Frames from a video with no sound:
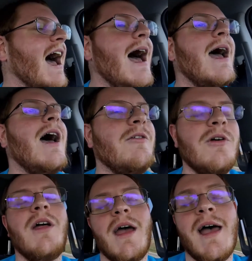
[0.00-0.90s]
I
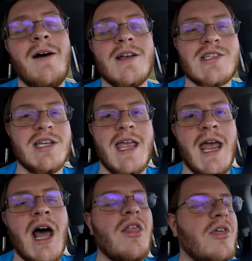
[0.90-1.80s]
honestly
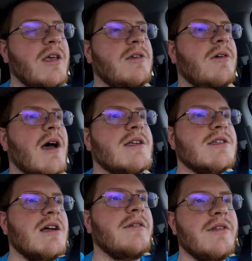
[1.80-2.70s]
cannot thank you guys
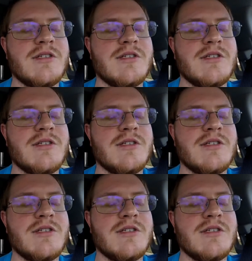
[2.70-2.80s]
enough.